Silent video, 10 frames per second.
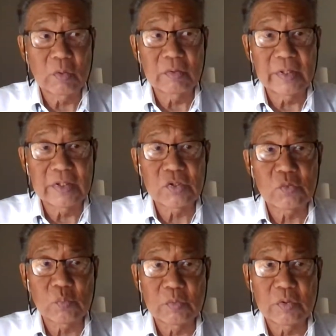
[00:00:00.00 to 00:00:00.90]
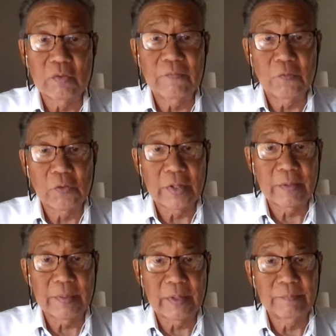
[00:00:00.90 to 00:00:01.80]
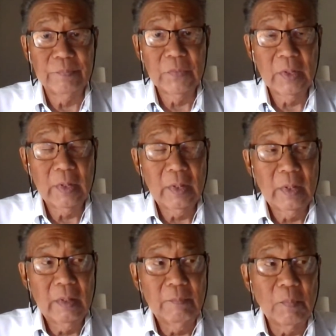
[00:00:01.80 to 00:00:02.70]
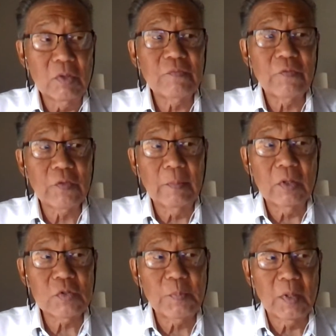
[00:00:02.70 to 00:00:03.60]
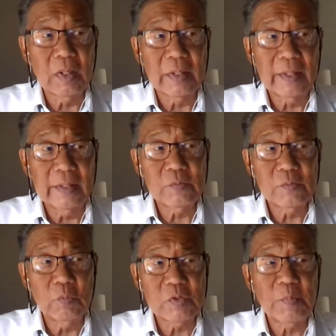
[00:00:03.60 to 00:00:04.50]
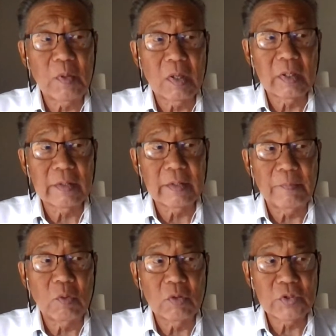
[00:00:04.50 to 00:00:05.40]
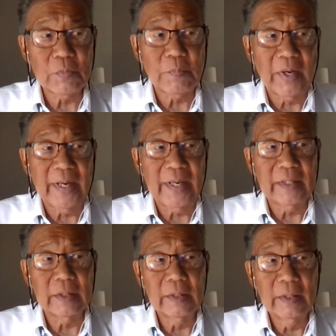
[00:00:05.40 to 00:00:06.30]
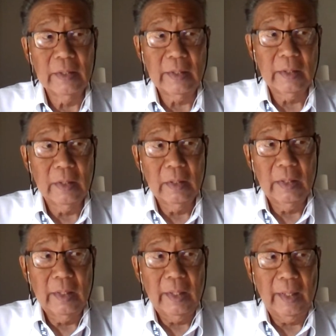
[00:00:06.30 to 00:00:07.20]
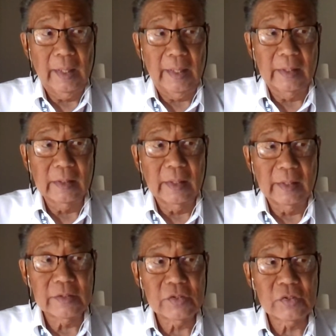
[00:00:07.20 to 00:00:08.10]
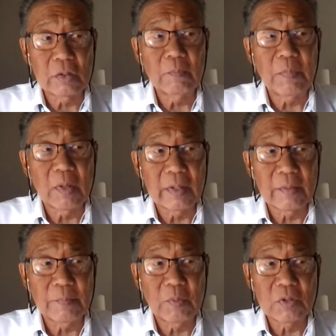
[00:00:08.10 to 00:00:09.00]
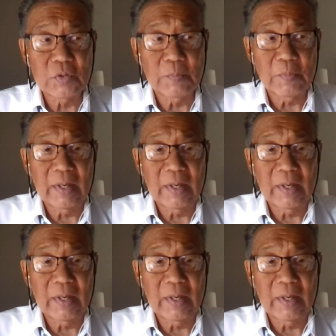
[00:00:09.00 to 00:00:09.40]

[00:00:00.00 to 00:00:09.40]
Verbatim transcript: drilled discs will do for you, but most, for the most part, it's part of the Porsche brand, and it's still part of the Porsche.